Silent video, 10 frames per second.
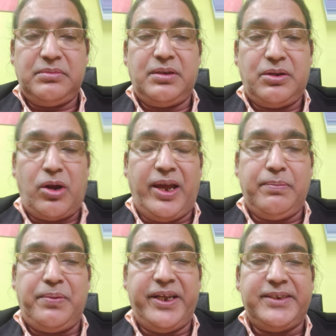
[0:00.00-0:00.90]
royal
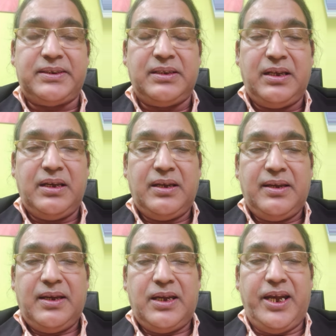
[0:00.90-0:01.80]
place
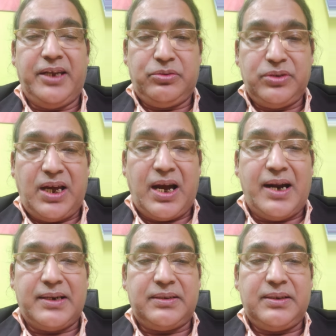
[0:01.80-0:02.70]
uh, to the
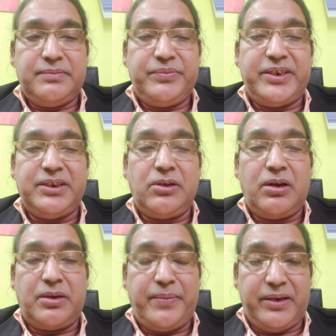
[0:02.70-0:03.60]
earth, that is
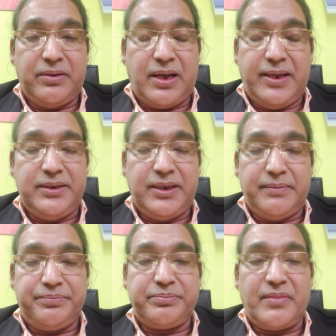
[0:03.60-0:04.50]
Lord Manuka, uh,
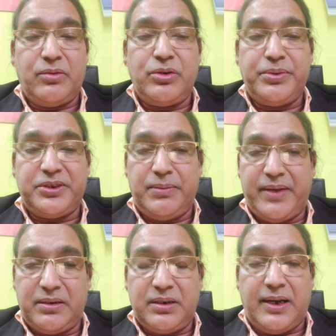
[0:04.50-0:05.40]
mm, Urvasi
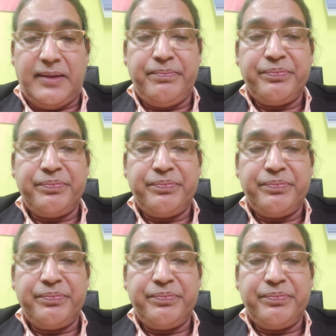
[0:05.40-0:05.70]
Manoka,